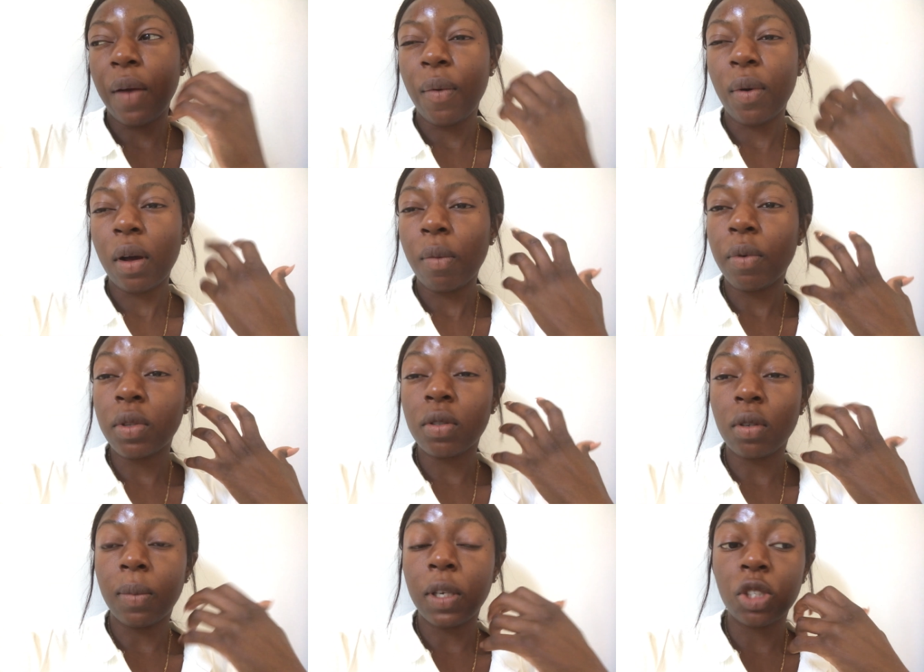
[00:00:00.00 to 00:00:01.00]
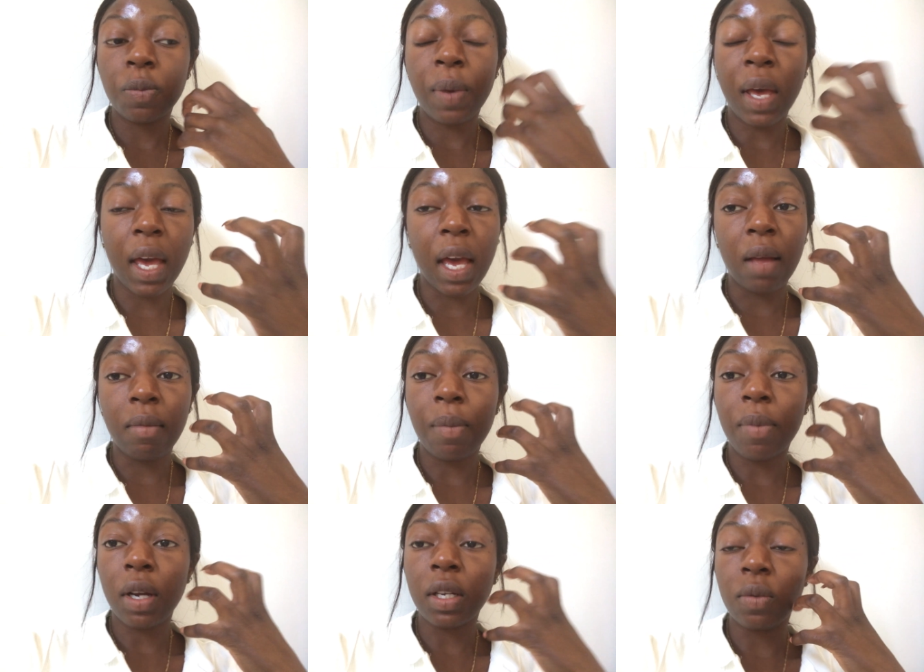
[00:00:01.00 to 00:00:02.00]
i woke up with so much pain my
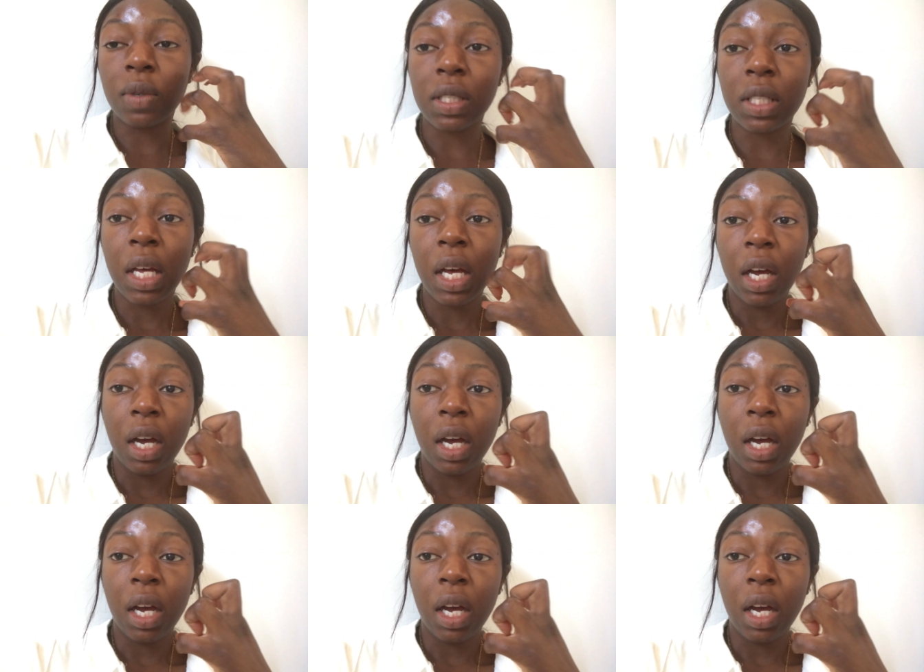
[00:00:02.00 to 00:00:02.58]
body was